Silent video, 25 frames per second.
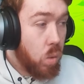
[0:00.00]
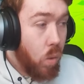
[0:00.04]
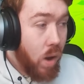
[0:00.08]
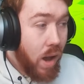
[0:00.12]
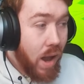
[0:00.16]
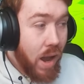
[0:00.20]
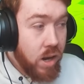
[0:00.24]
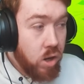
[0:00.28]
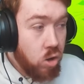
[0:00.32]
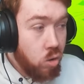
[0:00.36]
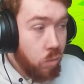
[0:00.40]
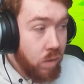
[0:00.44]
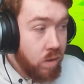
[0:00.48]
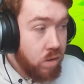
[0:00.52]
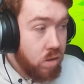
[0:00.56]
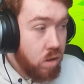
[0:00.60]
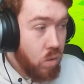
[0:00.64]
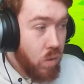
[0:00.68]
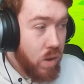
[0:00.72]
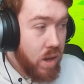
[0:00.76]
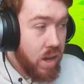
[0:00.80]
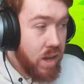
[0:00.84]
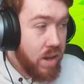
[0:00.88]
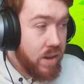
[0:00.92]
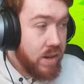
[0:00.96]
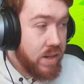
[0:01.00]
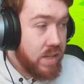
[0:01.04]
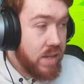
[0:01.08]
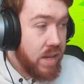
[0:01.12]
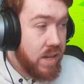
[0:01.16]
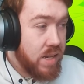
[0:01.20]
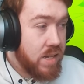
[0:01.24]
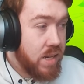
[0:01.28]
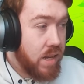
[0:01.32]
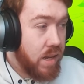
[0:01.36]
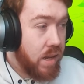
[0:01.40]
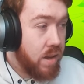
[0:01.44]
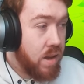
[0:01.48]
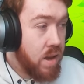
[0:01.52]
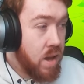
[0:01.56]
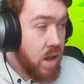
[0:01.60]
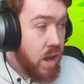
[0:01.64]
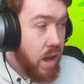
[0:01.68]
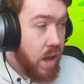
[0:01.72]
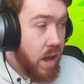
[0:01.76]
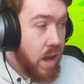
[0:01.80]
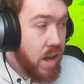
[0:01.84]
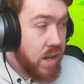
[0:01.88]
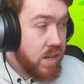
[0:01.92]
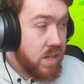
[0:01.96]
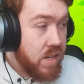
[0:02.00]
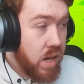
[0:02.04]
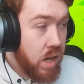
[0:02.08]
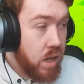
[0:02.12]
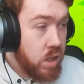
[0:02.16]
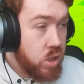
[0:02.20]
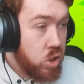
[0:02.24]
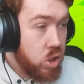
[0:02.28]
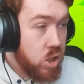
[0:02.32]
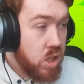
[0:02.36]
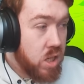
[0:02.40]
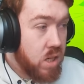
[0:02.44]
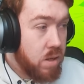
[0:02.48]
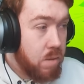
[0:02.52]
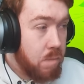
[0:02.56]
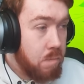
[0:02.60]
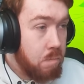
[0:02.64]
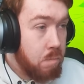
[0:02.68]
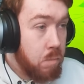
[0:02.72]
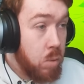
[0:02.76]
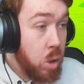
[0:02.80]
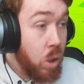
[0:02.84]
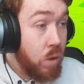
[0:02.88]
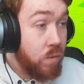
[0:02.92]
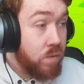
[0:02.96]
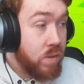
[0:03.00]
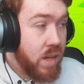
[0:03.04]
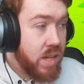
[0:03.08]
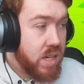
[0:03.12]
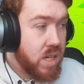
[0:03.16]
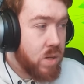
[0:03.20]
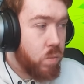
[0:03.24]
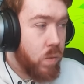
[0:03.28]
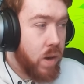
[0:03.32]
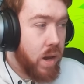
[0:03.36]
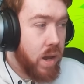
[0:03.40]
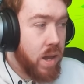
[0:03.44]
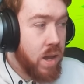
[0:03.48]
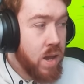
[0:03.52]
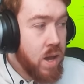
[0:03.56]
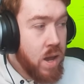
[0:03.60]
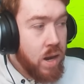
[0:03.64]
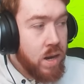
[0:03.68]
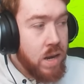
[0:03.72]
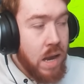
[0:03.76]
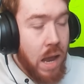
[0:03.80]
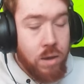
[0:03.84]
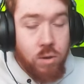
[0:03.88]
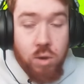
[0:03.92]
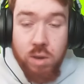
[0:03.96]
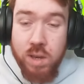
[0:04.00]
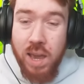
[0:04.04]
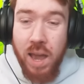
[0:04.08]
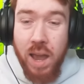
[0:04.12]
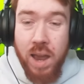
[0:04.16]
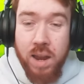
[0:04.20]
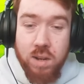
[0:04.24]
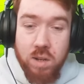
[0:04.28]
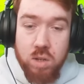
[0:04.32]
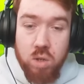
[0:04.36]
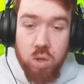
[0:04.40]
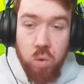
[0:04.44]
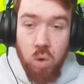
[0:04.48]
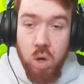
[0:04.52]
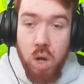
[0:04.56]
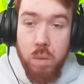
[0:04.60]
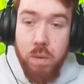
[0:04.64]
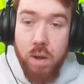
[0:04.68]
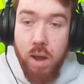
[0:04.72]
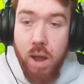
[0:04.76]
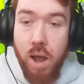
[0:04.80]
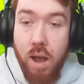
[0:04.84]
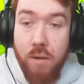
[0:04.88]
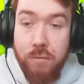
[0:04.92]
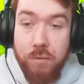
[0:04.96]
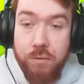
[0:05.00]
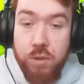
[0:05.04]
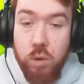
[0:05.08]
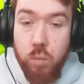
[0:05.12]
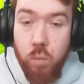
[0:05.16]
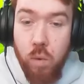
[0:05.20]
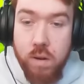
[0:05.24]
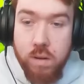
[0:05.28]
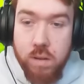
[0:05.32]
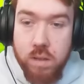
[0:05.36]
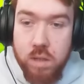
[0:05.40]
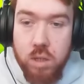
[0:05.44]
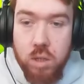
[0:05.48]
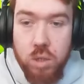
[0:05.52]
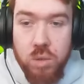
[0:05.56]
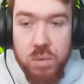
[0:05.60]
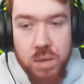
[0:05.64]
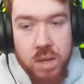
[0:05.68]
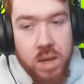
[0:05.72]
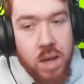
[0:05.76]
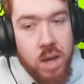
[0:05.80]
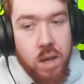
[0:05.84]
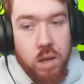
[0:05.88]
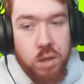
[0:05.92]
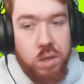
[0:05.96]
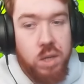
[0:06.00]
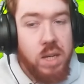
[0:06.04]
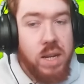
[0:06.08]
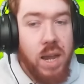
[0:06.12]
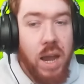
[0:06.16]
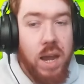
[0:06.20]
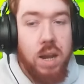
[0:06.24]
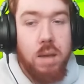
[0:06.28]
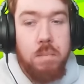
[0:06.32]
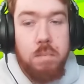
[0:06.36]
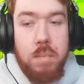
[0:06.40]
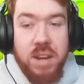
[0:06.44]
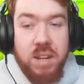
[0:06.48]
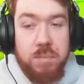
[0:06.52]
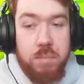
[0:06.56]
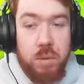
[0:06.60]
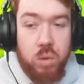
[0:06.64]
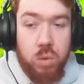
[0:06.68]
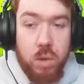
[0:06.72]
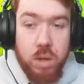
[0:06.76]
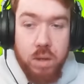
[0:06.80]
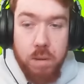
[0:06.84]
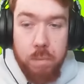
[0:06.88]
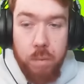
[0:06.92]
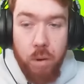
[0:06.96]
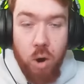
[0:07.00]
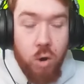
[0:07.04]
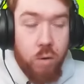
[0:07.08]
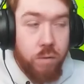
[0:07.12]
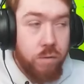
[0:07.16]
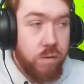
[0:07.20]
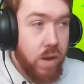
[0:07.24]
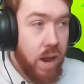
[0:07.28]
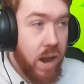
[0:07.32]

what I normally do here is this here, as just move this way. Now you can turn up it off if you want to. You kind of mix between the both,